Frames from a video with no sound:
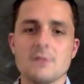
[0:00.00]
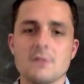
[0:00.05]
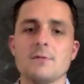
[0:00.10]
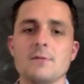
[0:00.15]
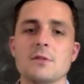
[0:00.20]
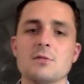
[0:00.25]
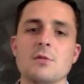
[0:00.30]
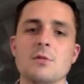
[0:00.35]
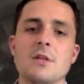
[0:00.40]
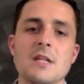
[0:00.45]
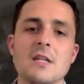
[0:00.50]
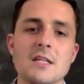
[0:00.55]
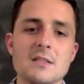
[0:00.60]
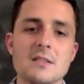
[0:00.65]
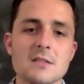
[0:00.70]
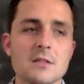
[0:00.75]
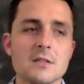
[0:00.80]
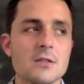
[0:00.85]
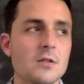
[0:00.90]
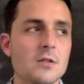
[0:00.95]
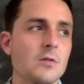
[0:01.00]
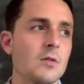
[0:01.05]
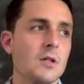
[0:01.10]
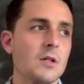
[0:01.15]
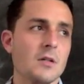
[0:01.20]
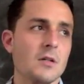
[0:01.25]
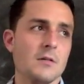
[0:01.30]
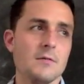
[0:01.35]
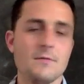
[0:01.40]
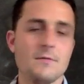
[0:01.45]
If it's with the Institute
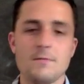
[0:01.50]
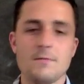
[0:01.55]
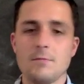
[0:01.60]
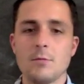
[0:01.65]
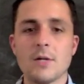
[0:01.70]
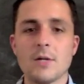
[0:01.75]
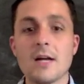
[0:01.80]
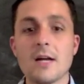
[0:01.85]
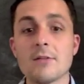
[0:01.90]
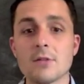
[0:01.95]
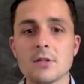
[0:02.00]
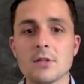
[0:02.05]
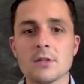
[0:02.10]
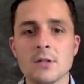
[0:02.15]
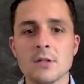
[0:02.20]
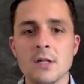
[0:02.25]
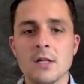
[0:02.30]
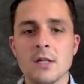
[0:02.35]
of whatever,